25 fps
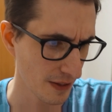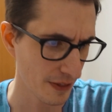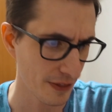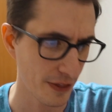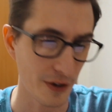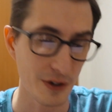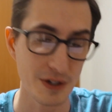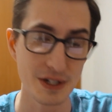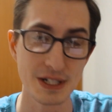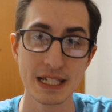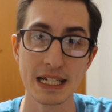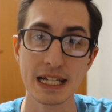
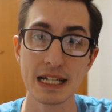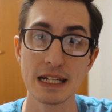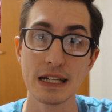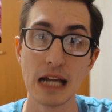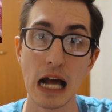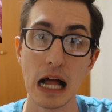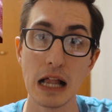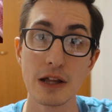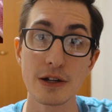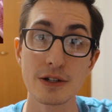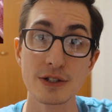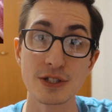
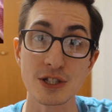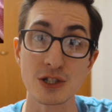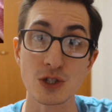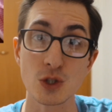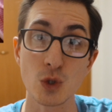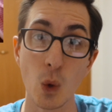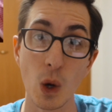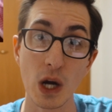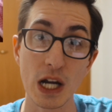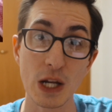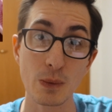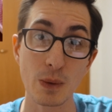
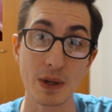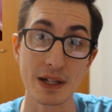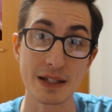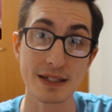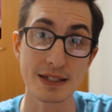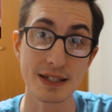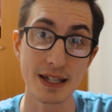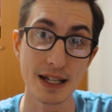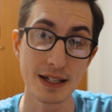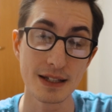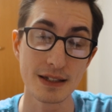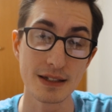
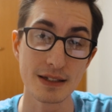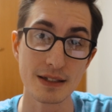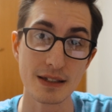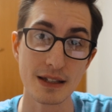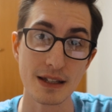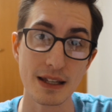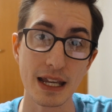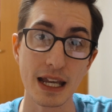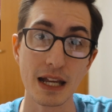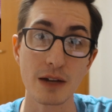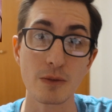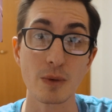$13.21,
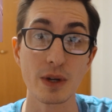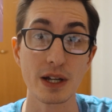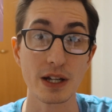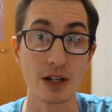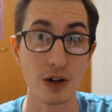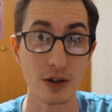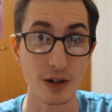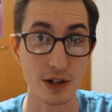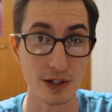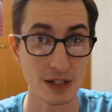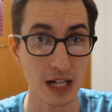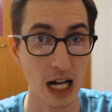and we
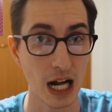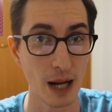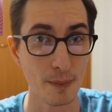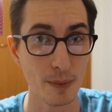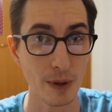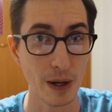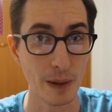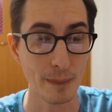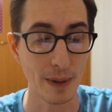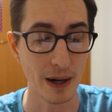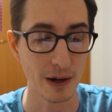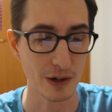go to
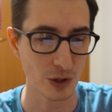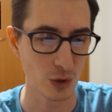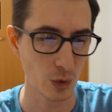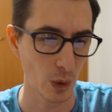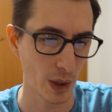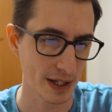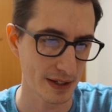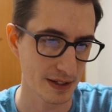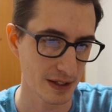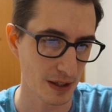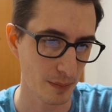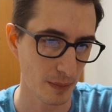Kappa about
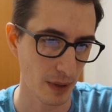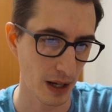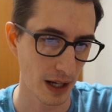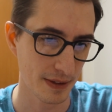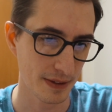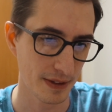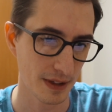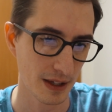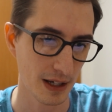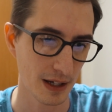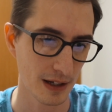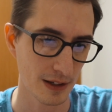twice a
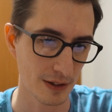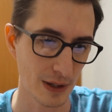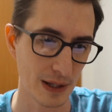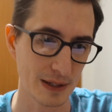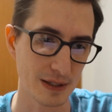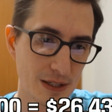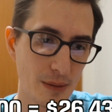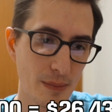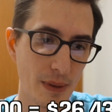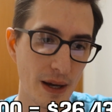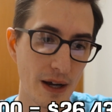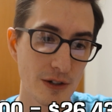month. So
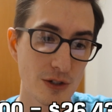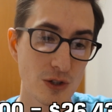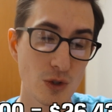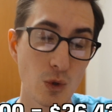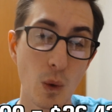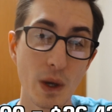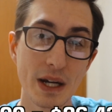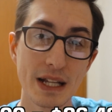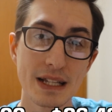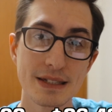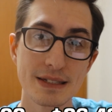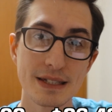that's about
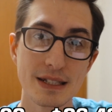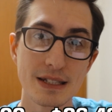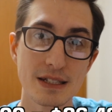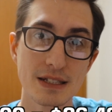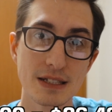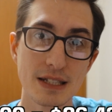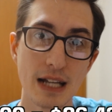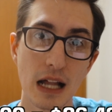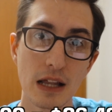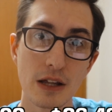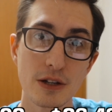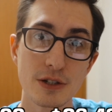
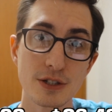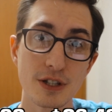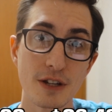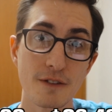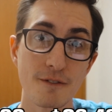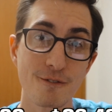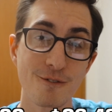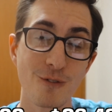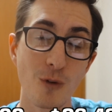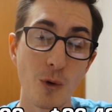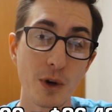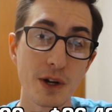
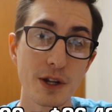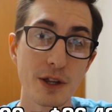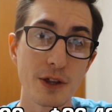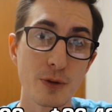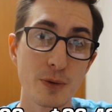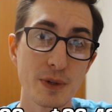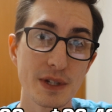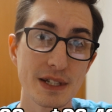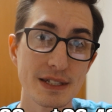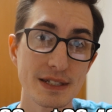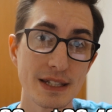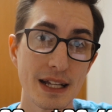
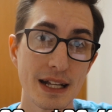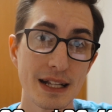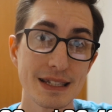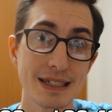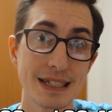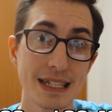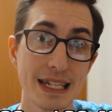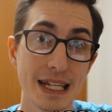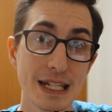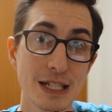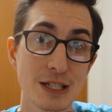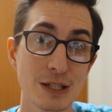
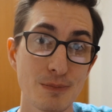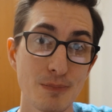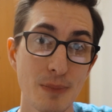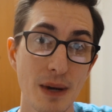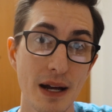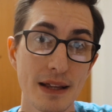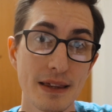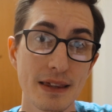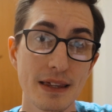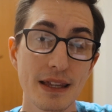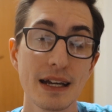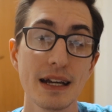$26.43 each
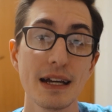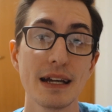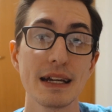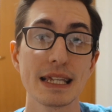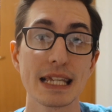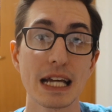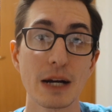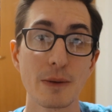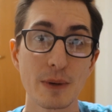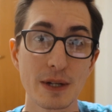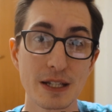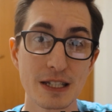month
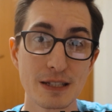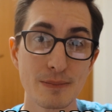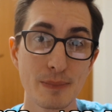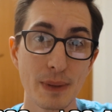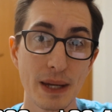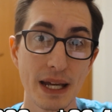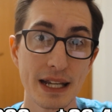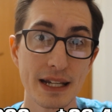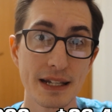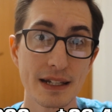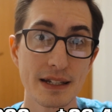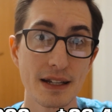that we
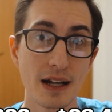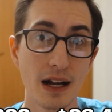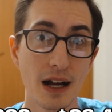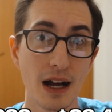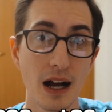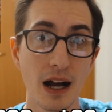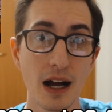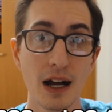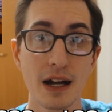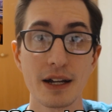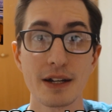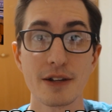spend
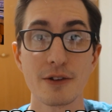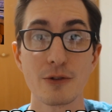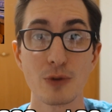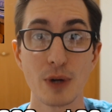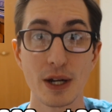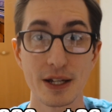on